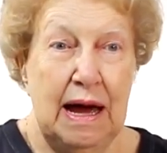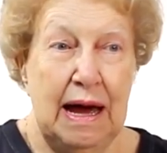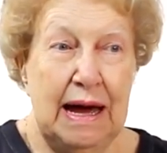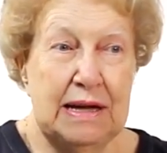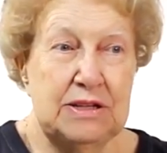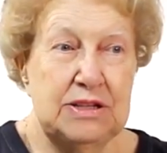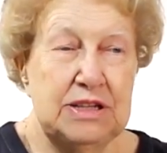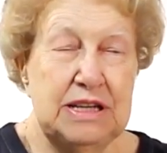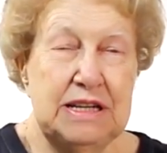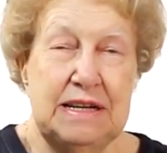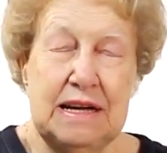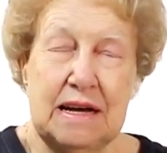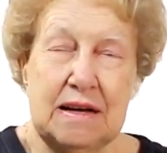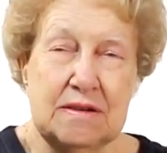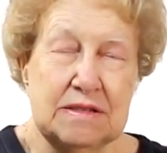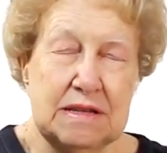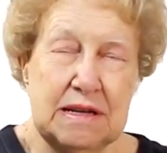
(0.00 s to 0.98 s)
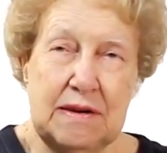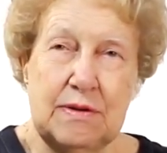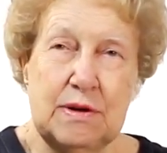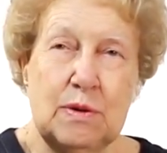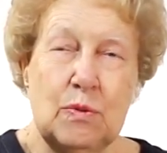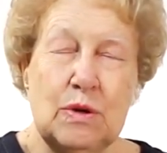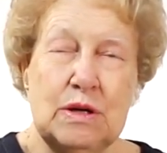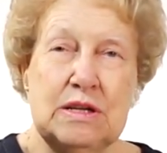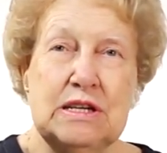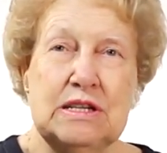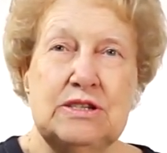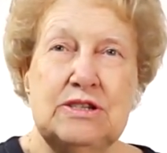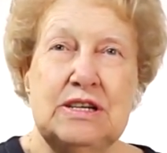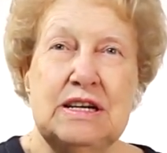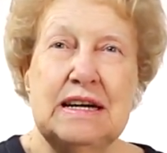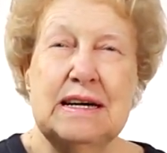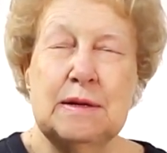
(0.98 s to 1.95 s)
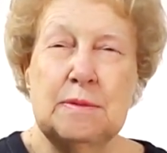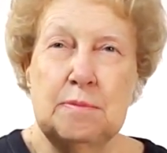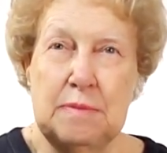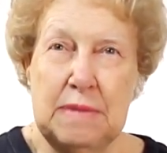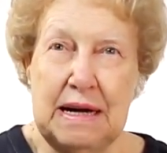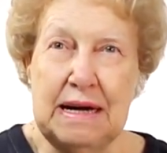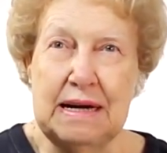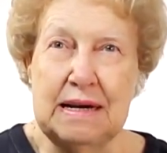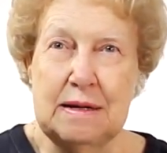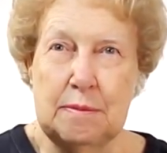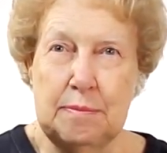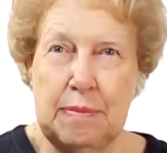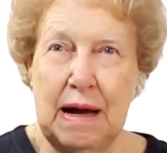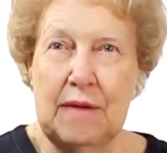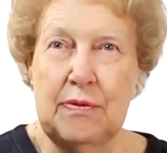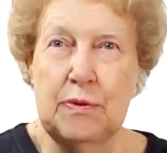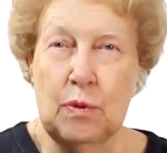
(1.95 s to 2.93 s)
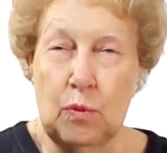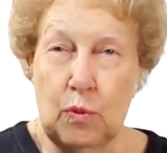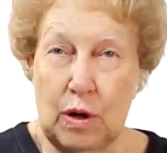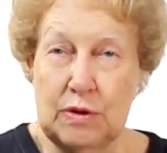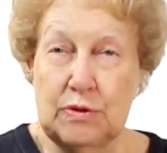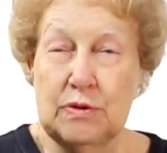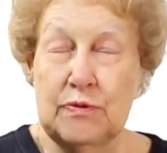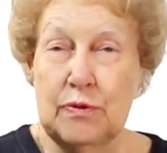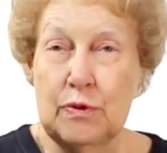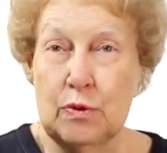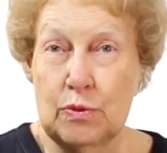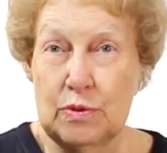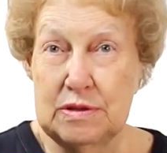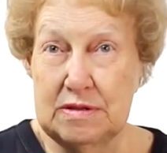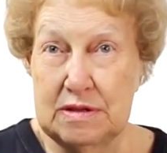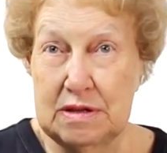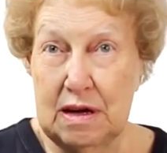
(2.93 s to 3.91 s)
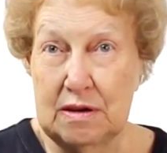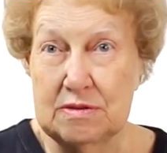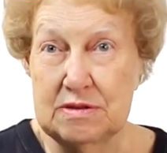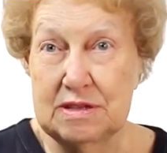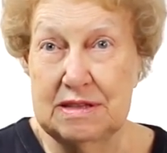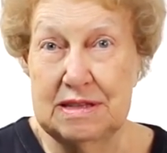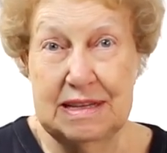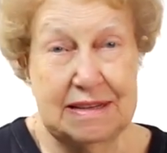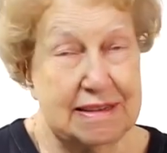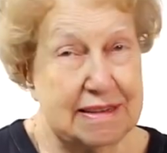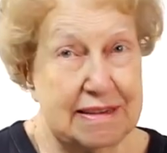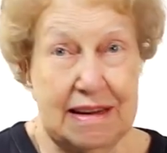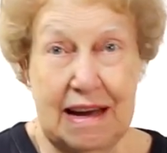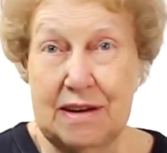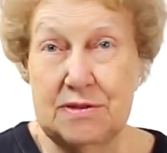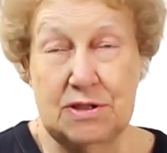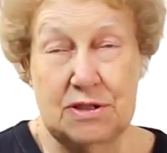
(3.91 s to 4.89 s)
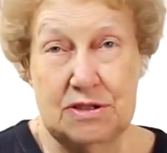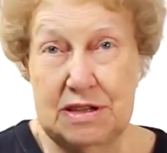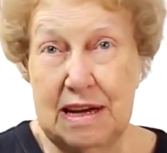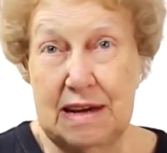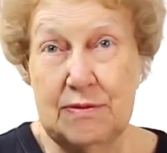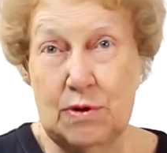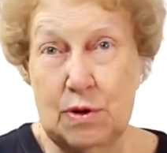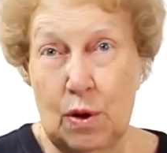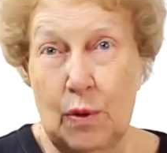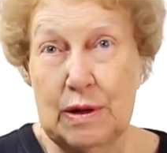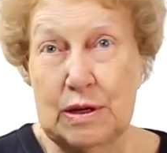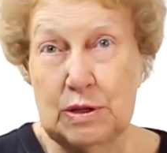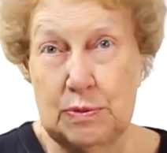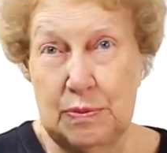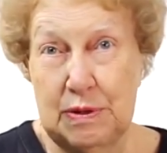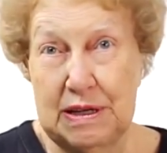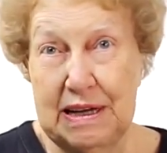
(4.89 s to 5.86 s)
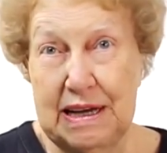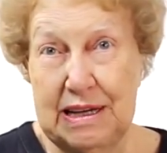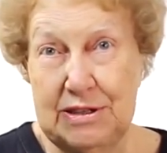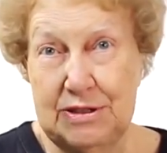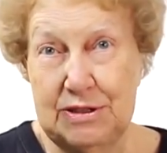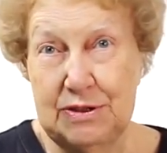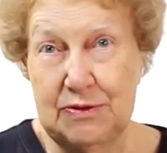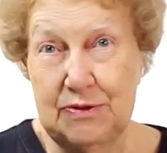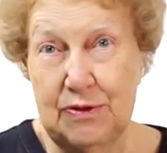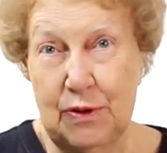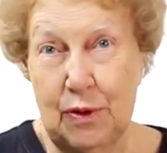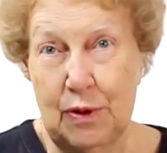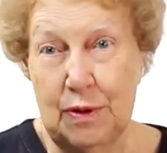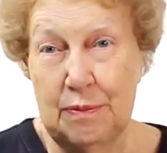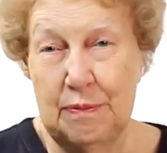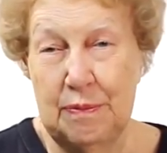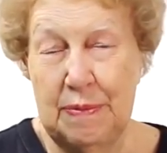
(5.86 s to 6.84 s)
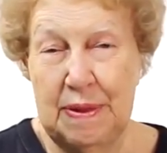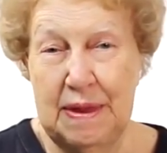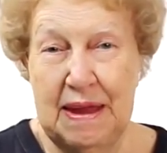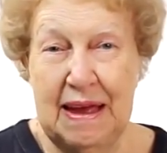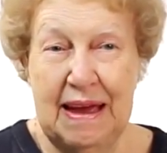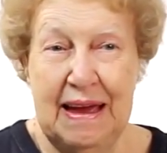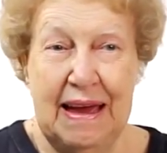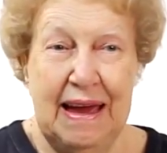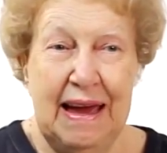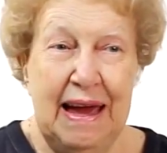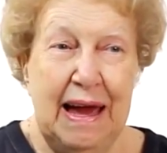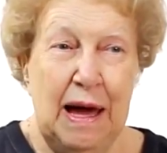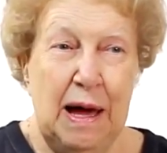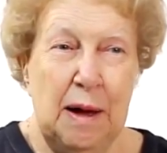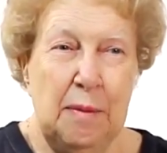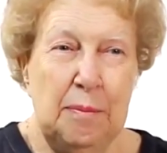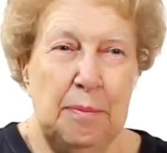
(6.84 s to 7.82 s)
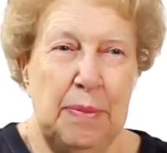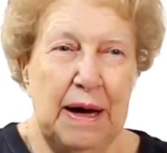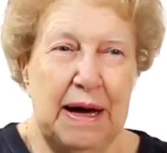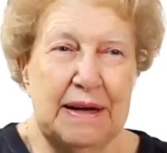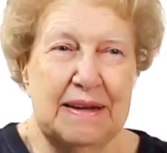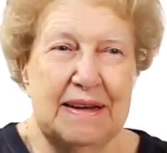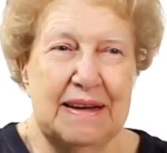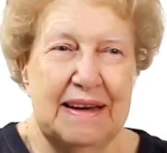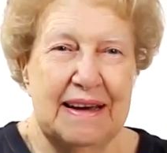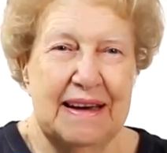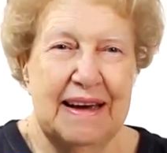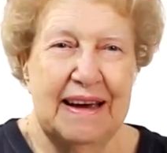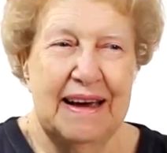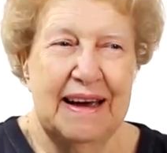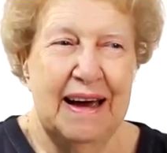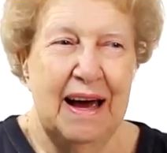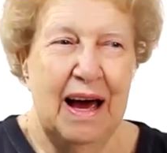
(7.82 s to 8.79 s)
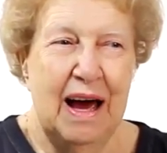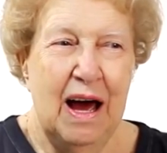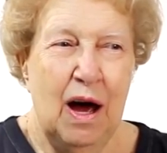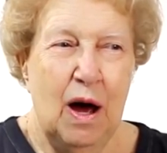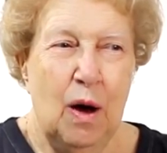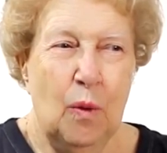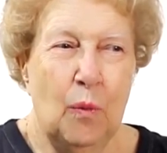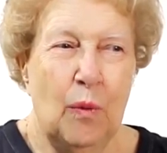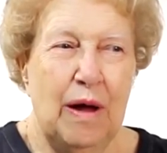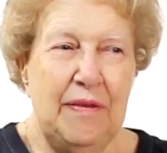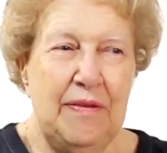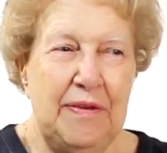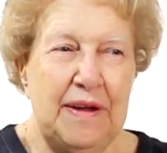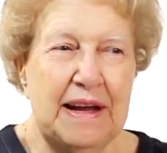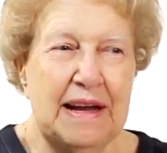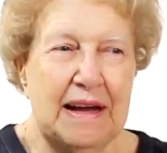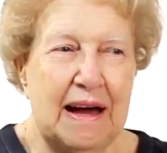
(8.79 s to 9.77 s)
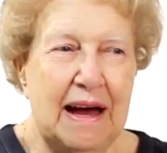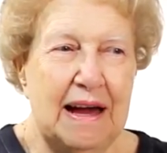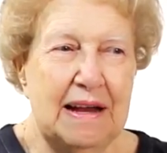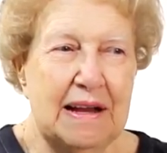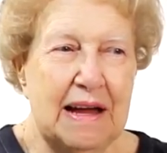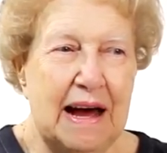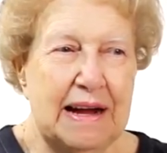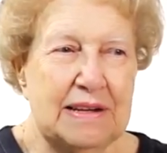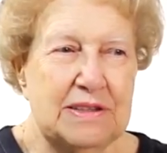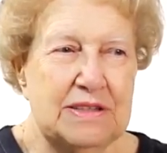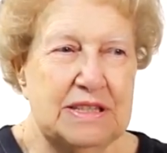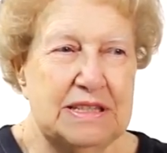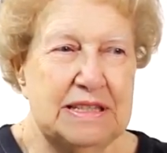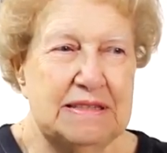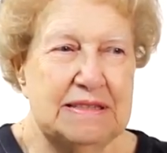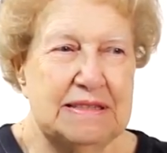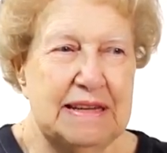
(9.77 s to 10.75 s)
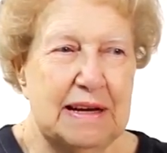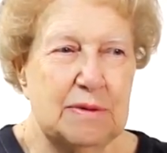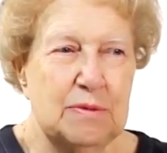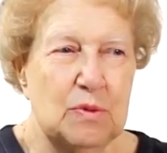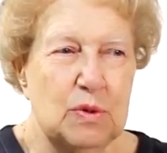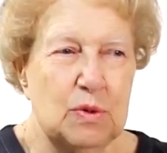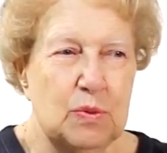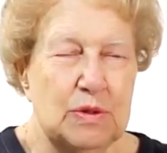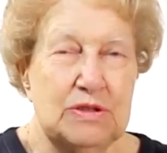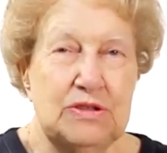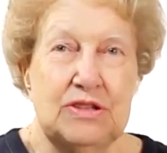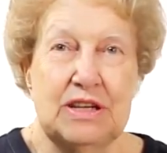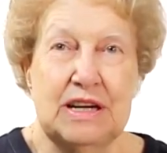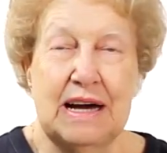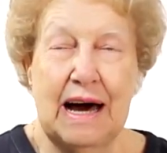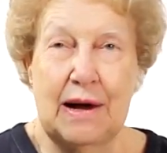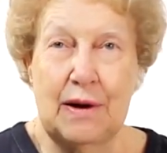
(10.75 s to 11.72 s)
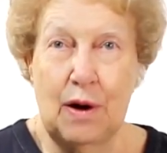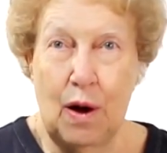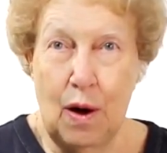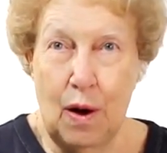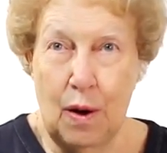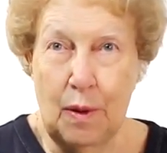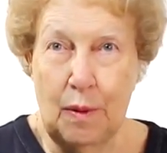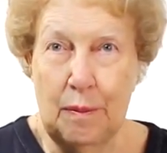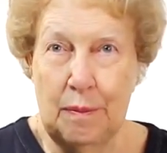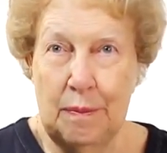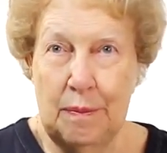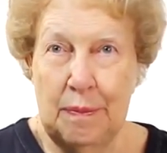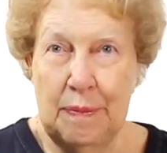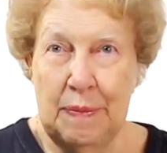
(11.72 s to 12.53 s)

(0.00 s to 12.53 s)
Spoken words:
and she tells everyone that she can meet about the wonderful results that the doctors have no explanation for. But one thing I liked, she said, when she got home,